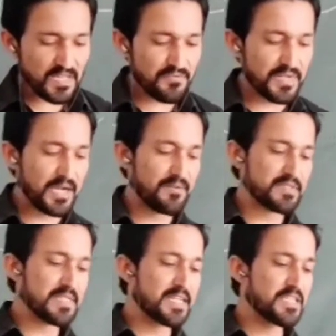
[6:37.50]

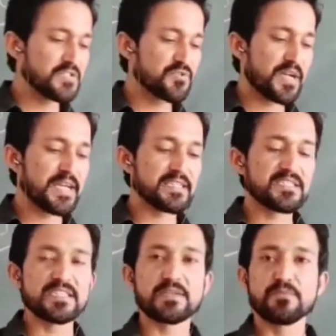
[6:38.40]
Flowers and enjoying
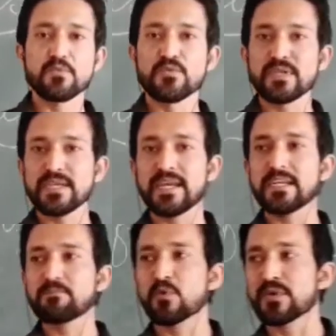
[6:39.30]
their beauty,
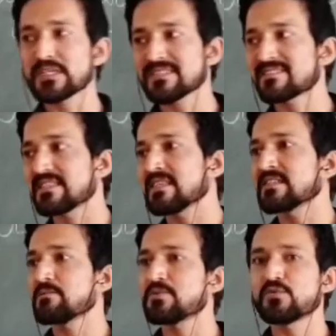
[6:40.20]
and poet is saying
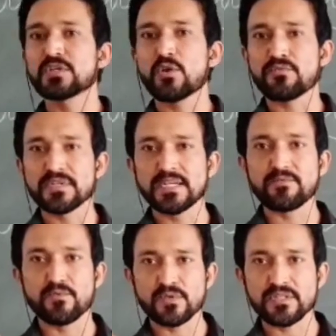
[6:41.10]
the beauty of the
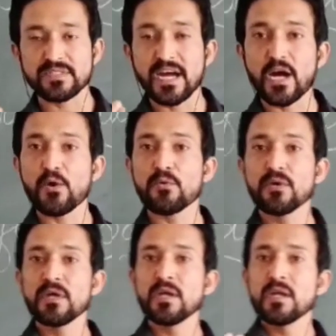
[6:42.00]
daffodils,
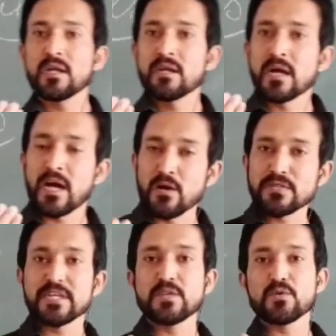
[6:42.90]
how
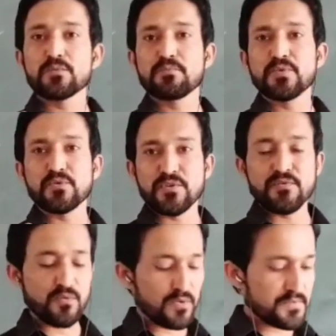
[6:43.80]
they look
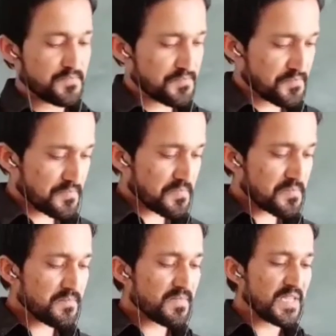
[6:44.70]
beautiful.
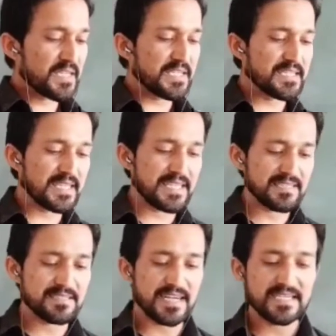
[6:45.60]
He
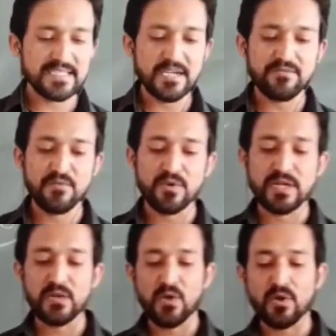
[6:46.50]
gazed at them for
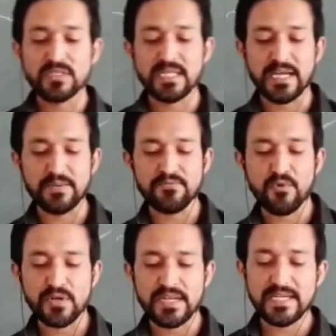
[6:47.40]
a long time,
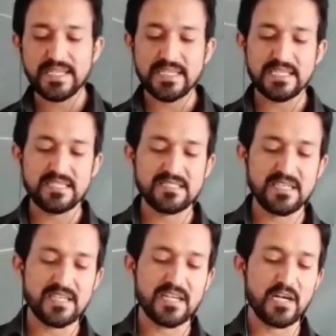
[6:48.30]
forgetting his
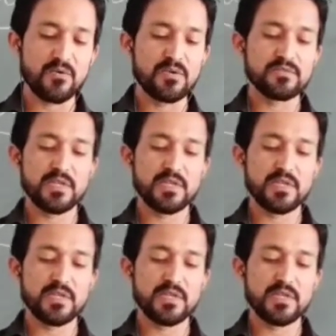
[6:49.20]
surrounding.